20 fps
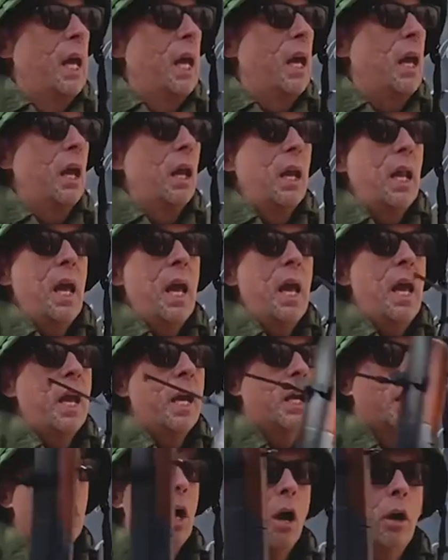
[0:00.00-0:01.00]
And
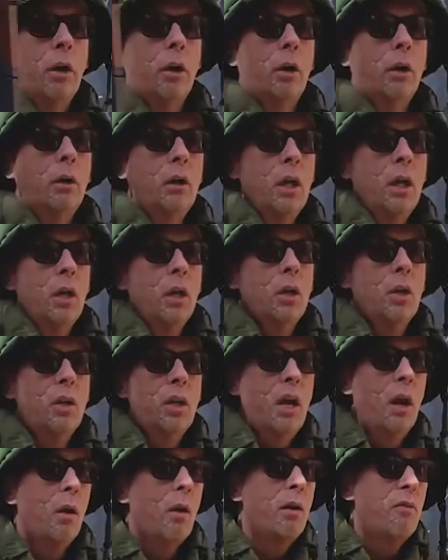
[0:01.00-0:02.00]
a gunner
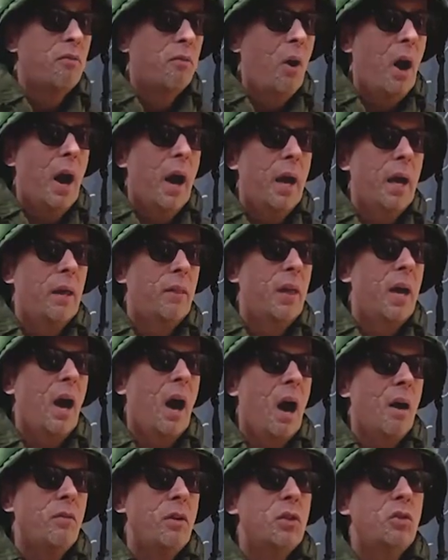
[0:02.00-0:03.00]
could carry frag, and they
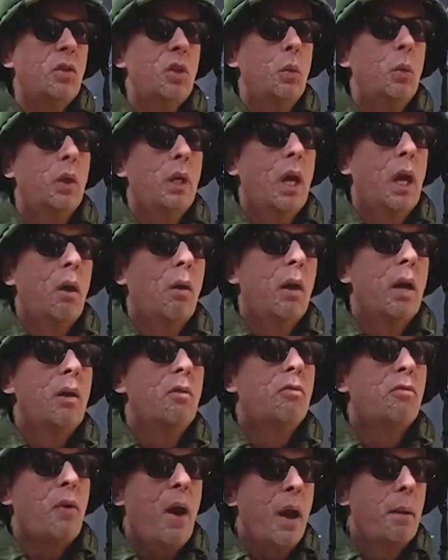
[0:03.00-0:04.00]
obviously would carry
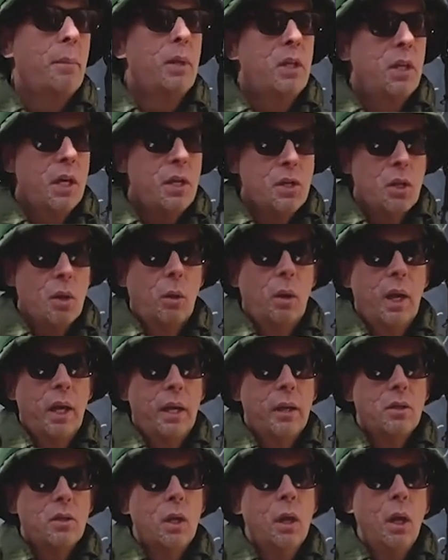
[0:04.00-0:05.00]
fragmentation
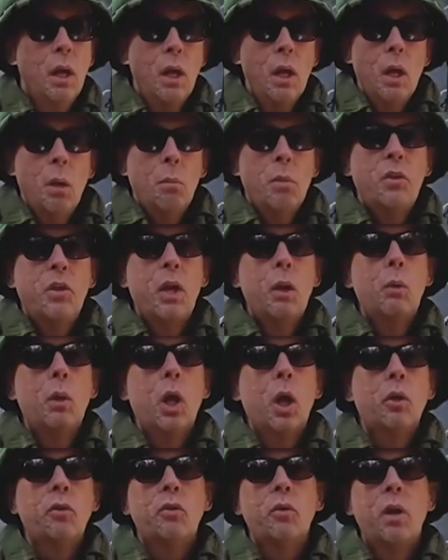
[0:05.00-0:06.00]
grenades, but they
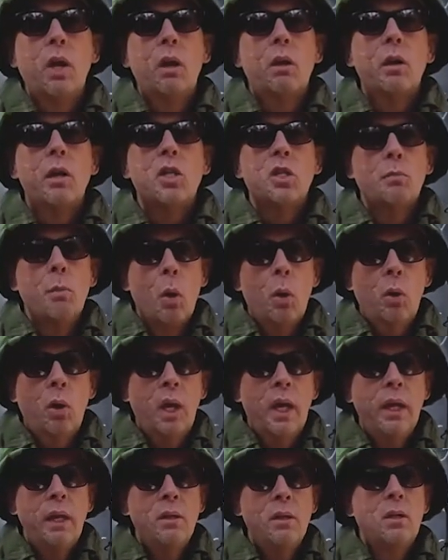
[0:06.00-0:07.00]
would also carry smoke
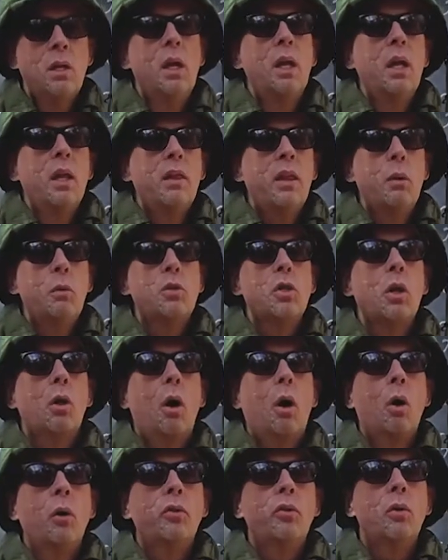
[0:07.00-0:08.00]
grenades. They would
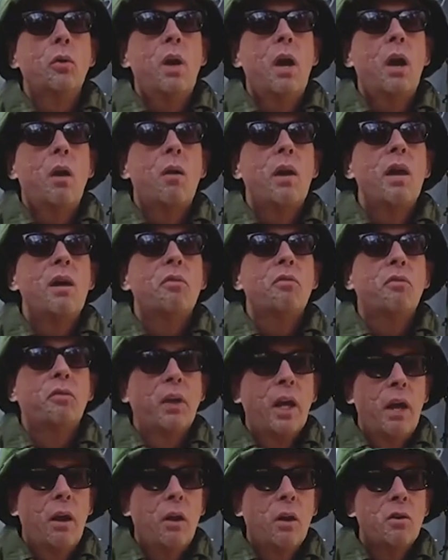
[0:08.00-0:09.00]
also carry
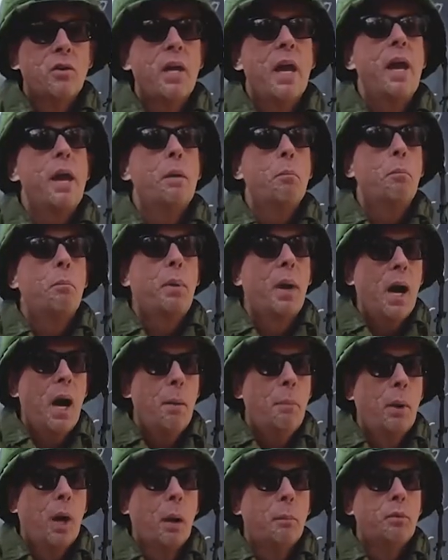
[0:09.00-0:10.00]
flares and
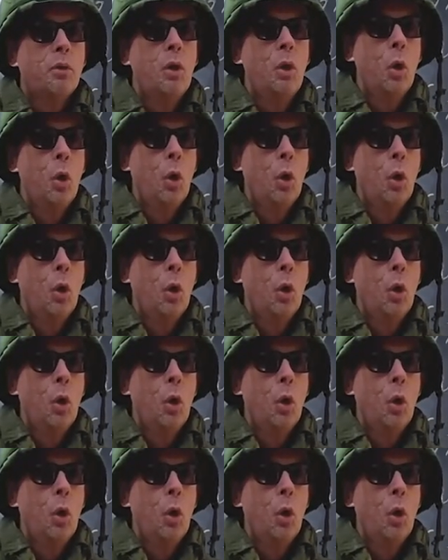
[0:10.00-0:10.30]
pop-ups,